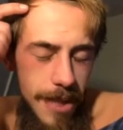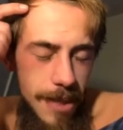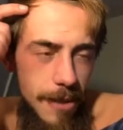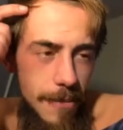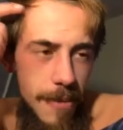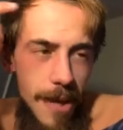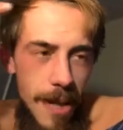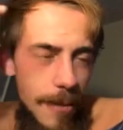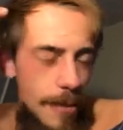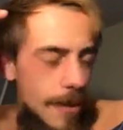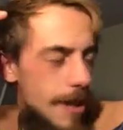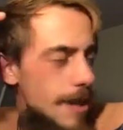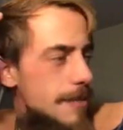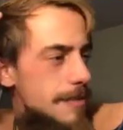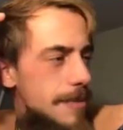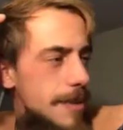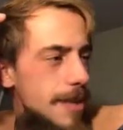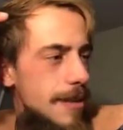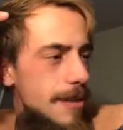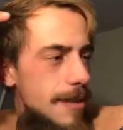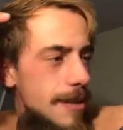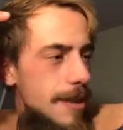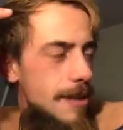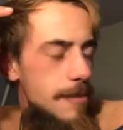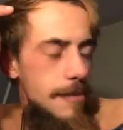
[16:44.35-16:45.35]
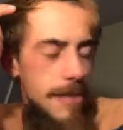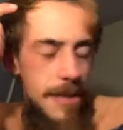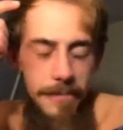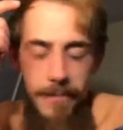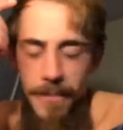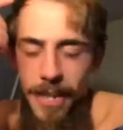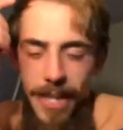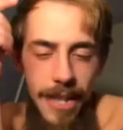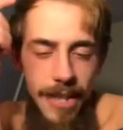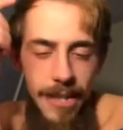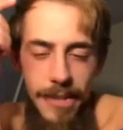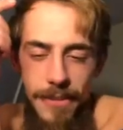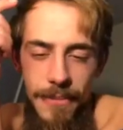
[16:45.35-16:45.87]
No matter what I'm doing, it could be
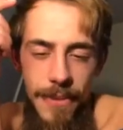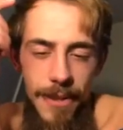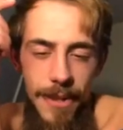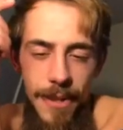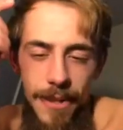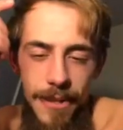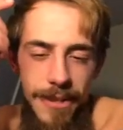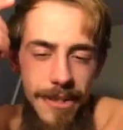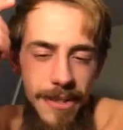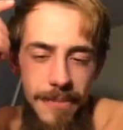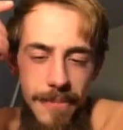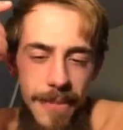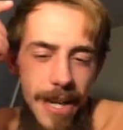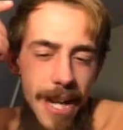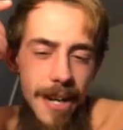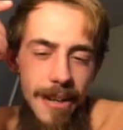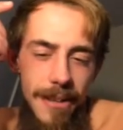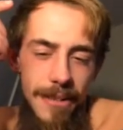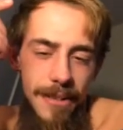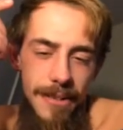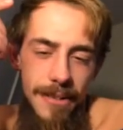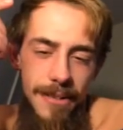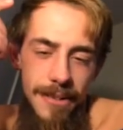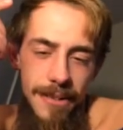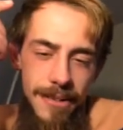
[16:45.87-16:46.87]
big, small, it doesn't matter.